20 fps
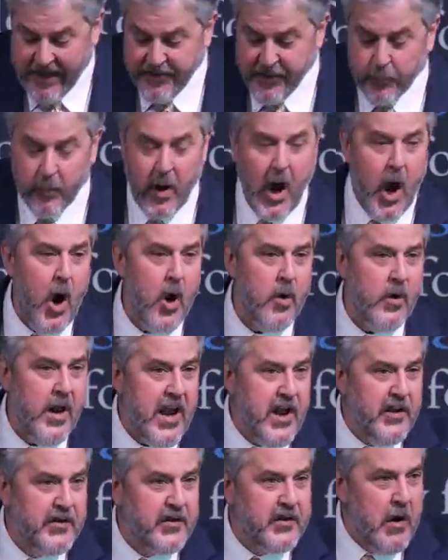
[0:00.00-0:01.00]
And the road
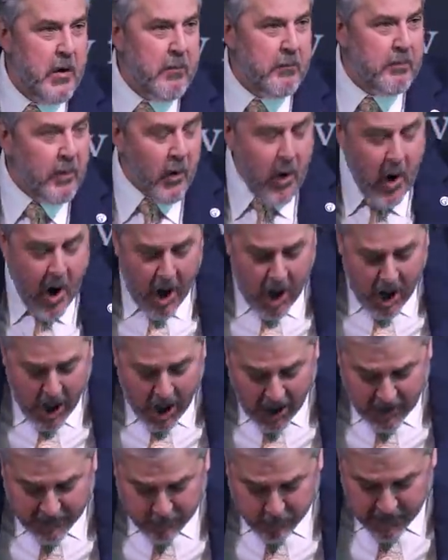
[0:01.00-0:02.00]
is
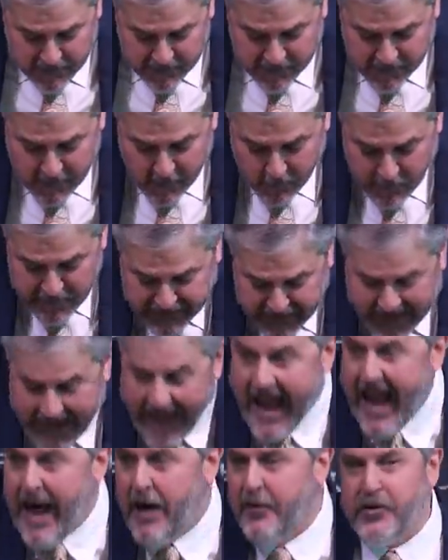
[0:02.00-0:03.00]
broad with, with
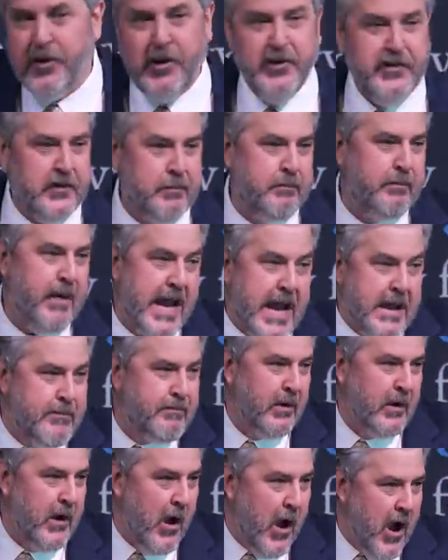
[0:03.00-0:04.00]
countless
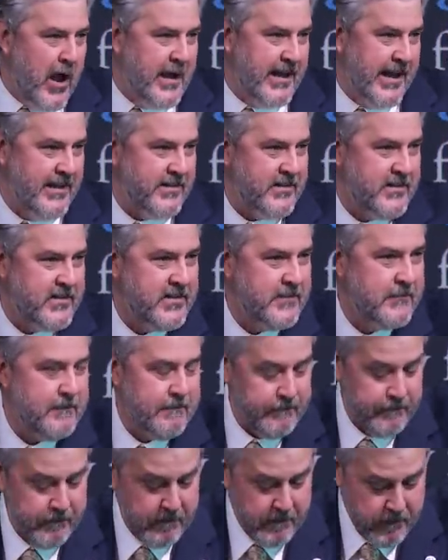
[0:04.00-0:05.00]
people on it.
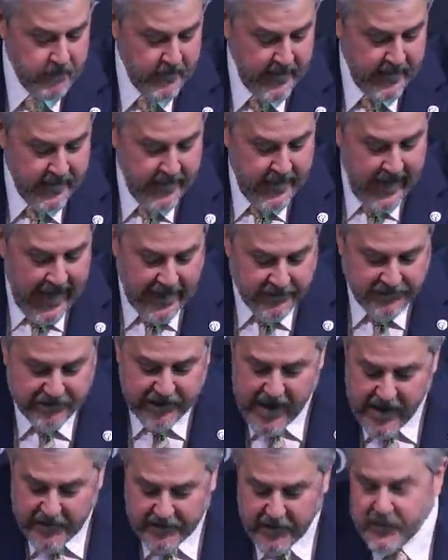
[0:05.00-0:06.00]
And
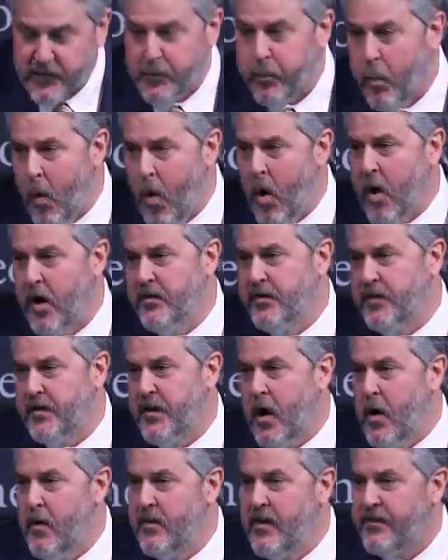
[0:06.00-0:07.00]
Jesus warns,
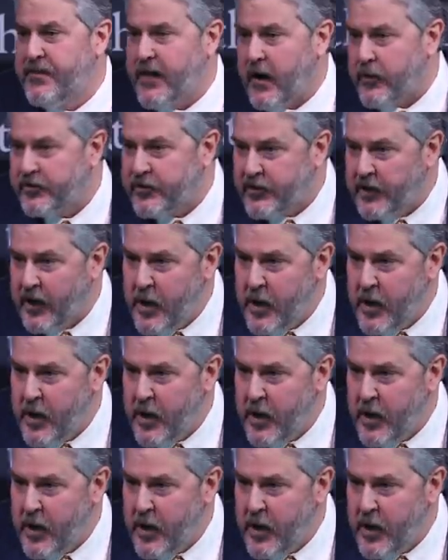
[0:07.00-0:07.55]
though, that there's